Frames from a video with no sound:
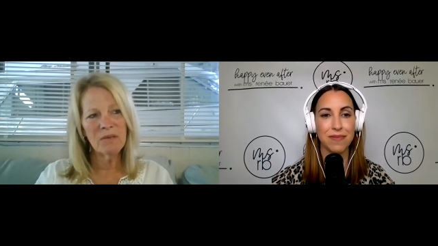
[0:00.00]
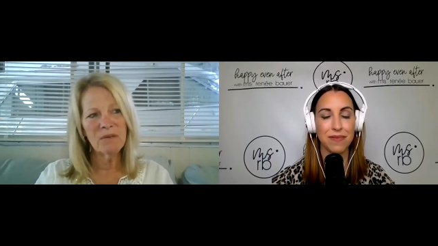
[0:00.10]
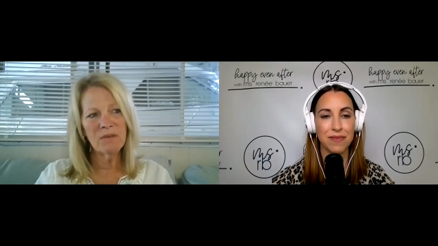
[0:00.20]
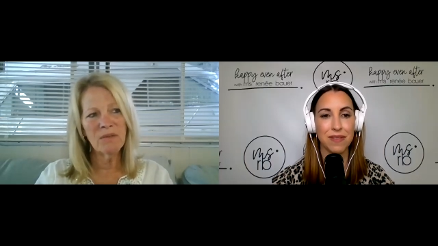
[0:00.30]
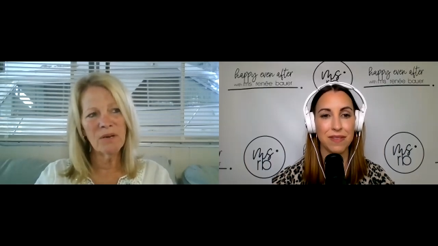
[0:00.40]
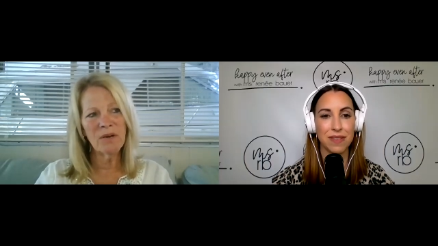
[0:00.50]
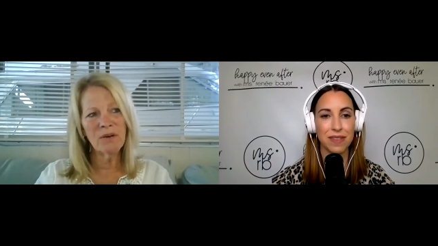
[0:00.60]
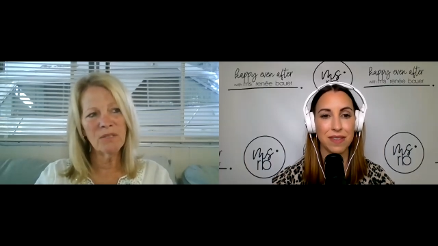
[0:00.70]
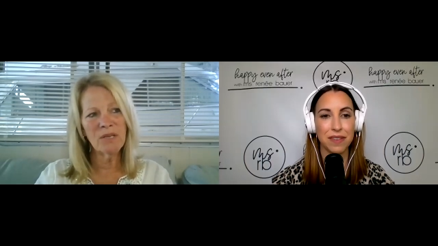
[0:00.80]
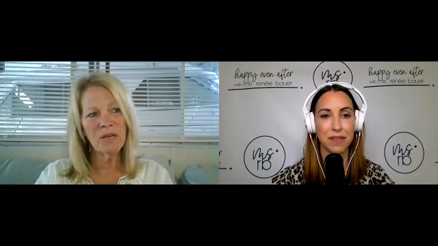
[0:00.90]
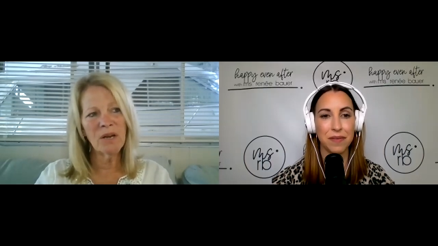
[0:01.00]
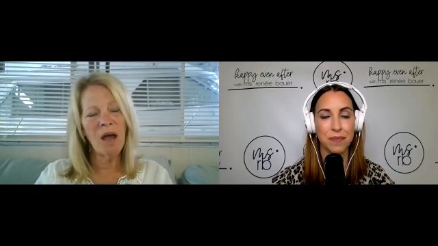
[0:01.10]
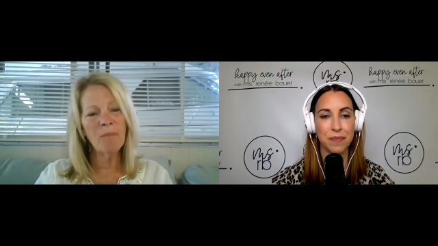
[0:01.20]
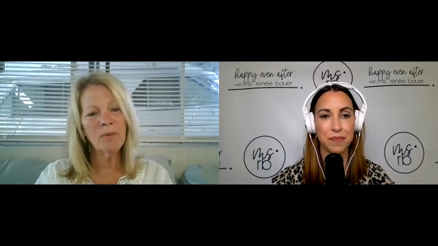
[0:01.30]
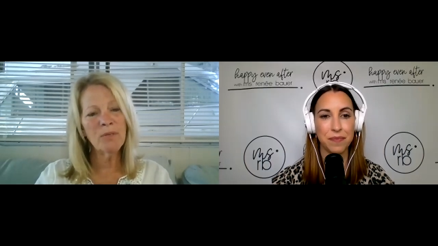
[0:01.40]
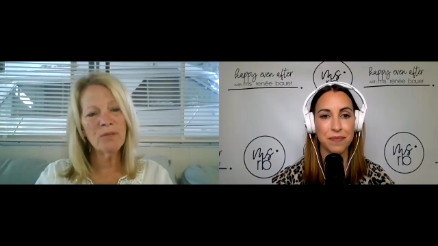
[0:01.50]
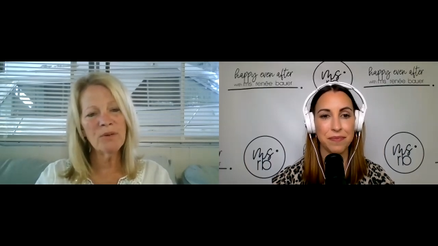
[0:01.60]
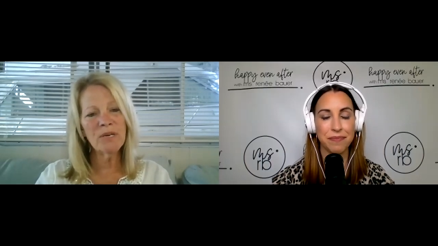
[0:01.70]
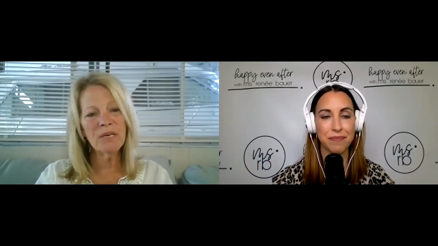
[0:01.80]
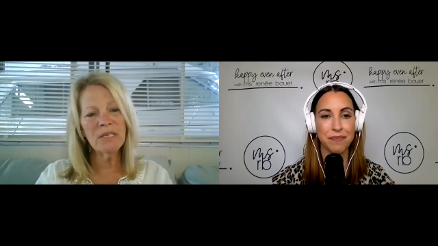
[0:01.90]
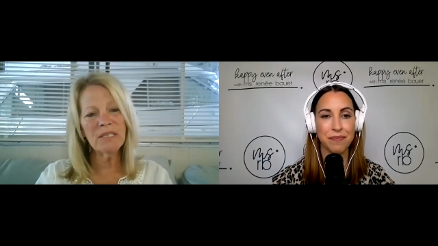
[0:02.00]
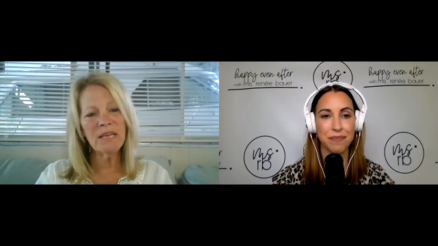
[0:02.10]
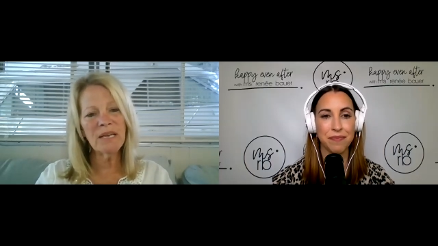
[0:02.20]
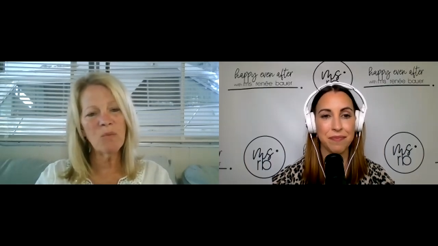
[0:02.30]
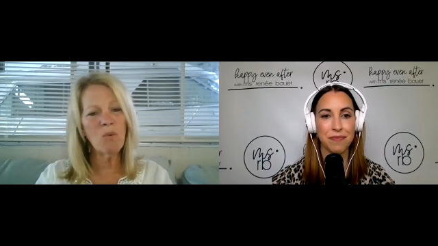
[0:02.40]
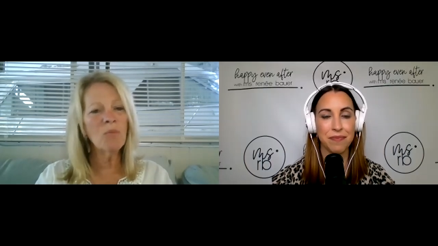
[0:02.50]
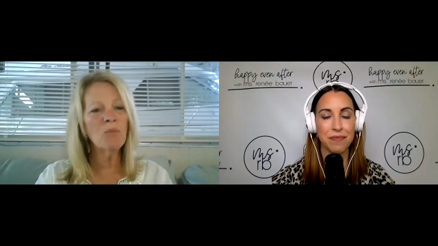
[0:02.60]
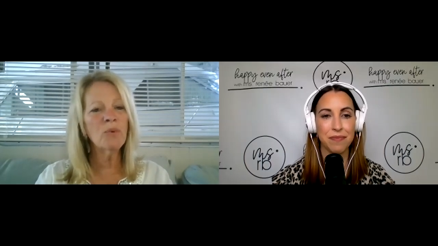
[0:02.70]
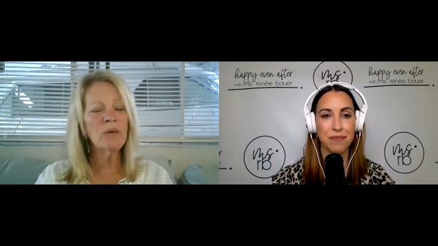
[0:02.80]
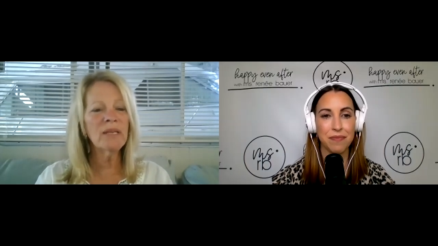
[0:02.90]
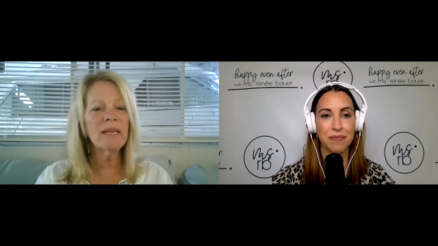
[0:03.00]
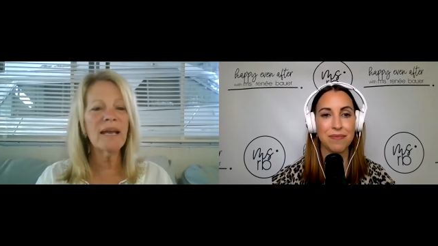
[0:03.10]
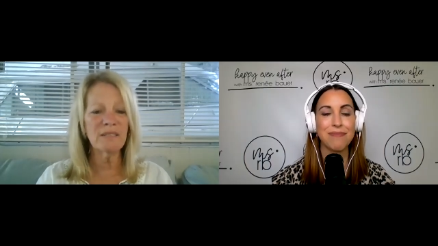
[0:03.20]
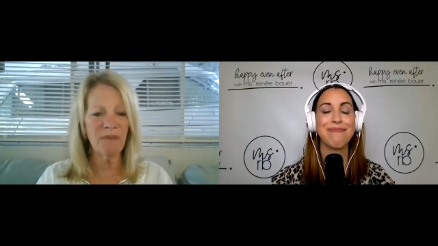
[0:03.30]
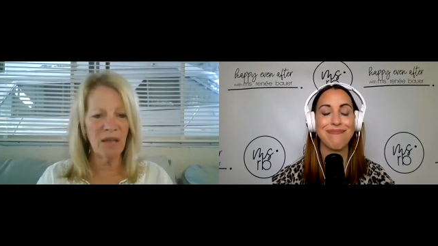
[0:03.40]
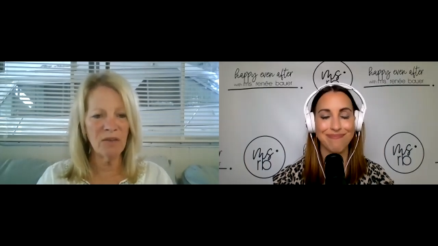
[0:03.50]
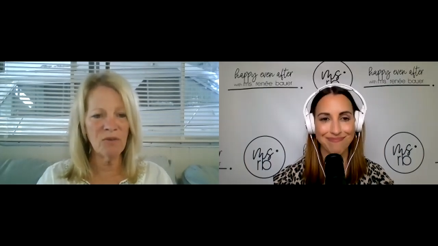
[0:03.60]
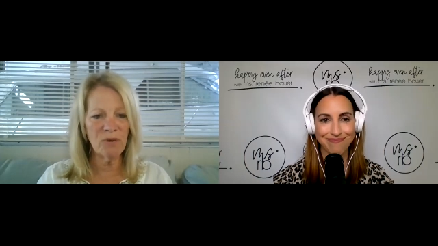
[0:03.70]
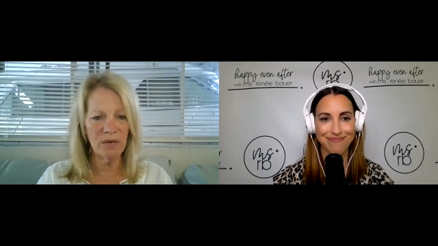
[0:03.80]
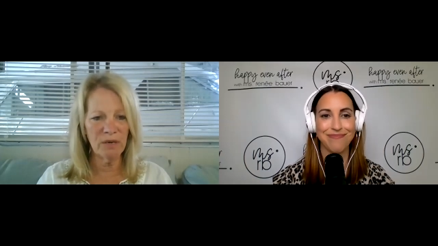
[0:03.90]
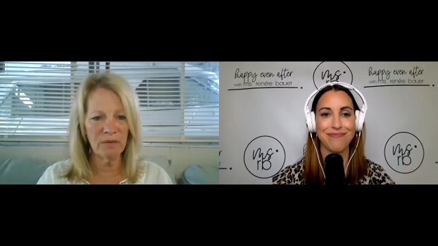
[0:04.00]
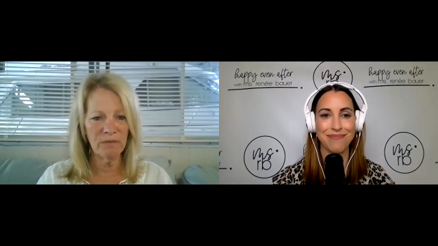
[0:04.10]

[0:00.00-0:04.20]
Speaker 1: there's an opportunity to say what really has value here.